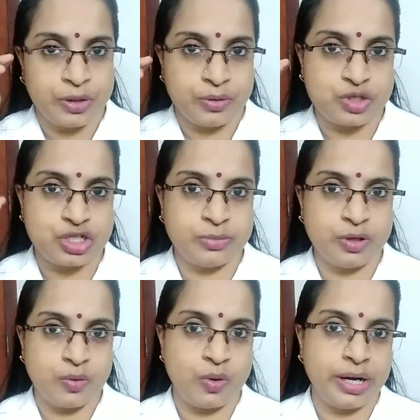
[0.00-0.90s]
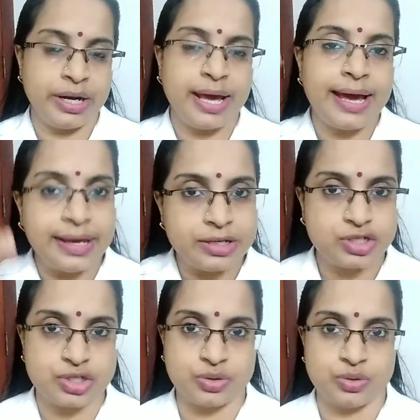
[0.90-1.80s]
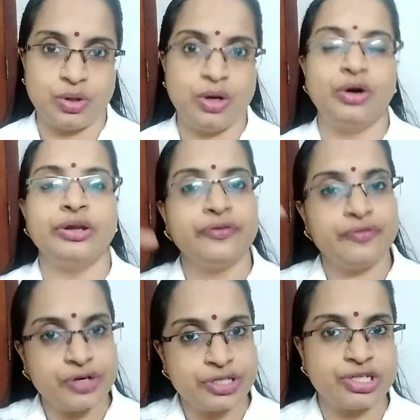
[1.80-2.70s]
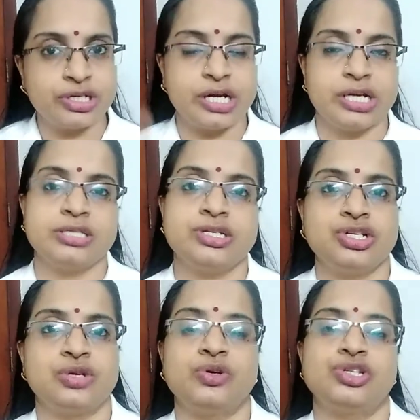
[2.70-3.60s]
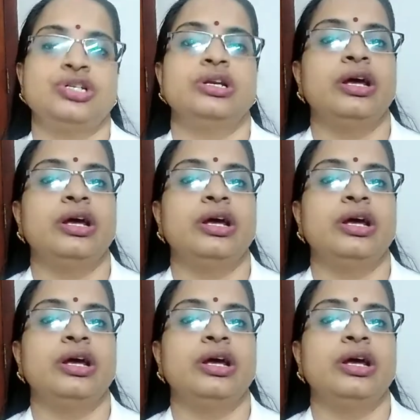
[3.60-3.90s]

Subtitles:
Question number 1 and 2, or the first writing session question